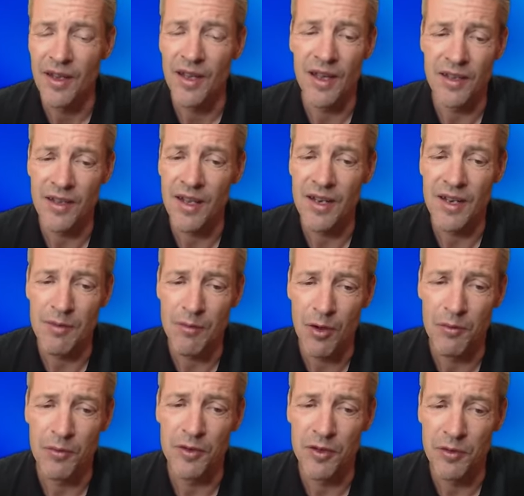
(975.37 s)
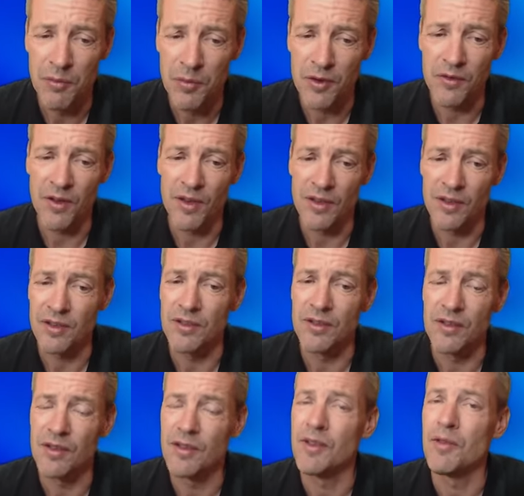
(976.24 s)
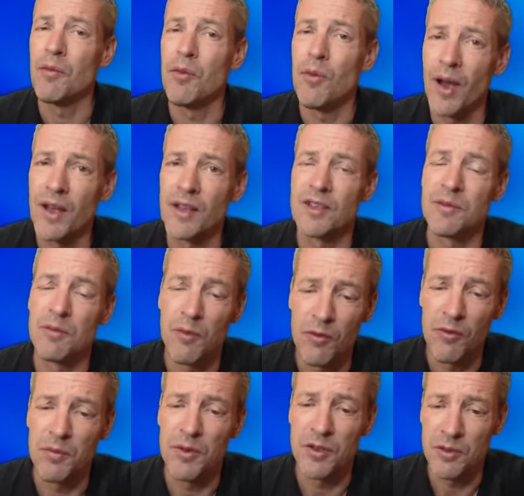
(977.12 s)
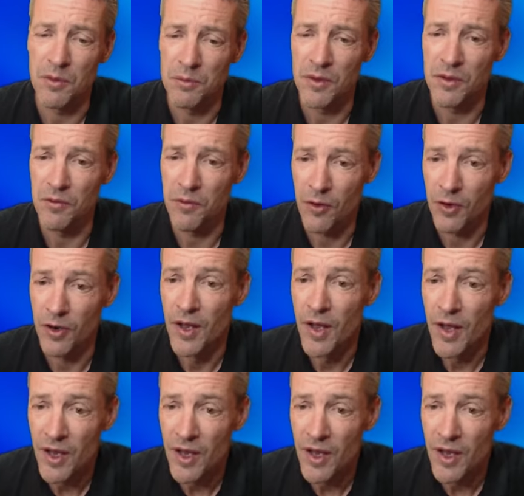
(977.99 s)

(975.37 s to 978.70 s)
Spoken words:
at any moment prevent white's move bishop d4.